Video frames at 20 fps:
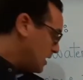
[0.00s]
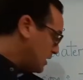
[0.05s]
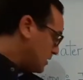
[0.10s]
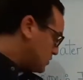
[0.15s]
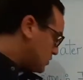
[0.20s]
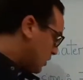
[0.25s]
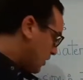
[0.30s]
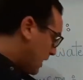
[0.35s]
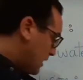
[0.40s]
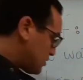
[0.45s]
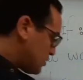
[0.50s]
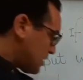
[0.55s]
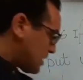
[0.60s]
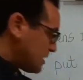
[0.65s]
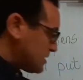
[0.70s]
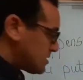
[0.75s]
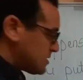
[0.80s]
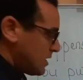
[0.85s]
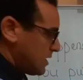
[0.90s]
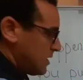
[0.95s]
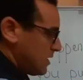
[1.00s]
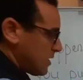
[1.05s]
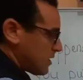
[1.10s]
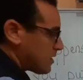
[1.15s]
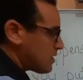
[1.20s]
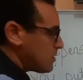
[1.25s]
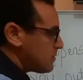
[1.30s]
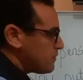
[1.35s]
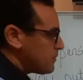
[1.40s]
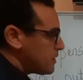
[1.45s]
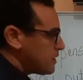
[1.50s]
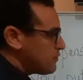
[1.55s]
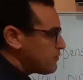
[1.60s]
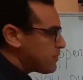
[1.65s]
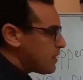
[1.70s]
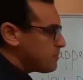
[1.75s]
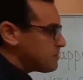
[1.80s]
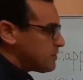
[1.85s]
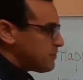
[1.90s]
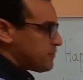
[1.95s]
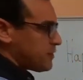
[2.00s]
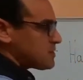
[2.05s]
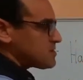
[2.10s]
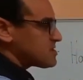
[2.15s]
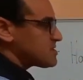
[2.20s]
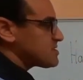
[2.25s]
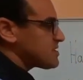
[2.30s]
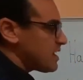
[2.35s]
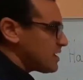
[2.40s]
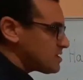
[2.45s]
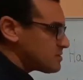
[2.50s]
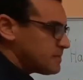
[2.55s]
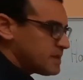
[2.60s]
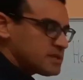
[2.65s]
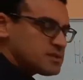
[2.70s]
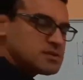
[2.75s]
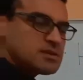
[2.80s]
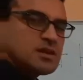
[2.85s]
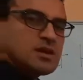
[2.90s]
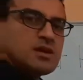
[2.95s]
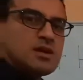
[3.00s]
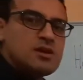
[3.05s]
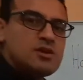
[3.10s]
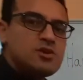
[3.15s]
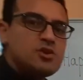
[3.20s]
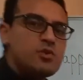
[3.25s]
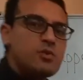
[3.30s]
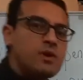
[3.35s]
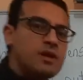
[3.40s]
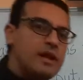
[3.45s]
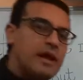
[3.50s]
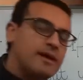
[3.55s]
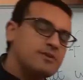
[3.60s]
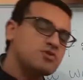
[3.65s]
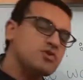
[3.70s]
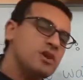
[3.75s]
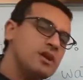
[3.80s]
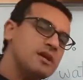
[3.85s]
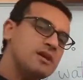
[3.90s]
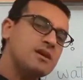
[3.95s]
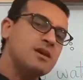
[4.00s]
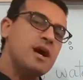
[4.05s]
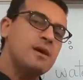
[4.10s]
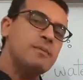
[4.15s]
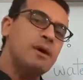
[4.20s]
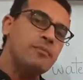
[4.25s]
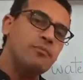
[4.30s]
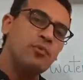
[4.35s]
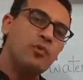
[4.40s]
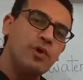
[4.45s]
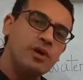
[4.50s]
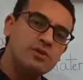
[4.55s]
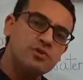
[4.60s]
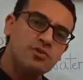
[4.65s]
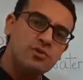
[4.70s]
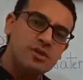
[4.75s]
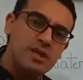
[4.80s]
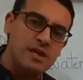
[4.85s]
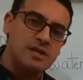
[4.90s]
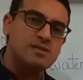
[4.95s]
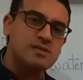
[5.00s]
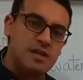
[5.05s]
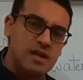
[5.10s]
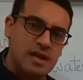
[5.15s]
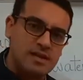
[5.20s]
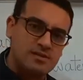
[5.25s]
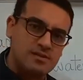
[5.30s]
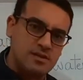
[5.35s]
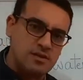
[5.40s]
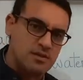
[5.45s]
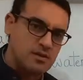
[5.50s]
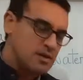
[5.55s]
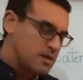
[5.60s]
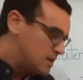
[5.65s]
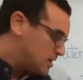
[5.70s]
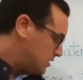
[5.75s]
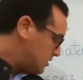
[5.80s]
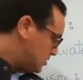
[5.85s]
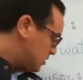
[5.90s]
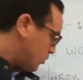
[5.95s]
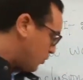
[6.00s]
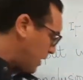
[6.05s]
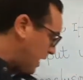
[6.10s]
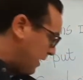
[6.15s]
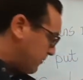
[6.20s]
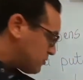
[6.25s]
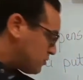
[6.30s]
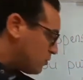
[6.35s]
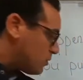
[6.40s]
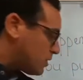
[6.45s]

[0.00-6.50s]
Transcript: So, as you can see here, from the first statement, you will actually come up with today's lesson. So, we have the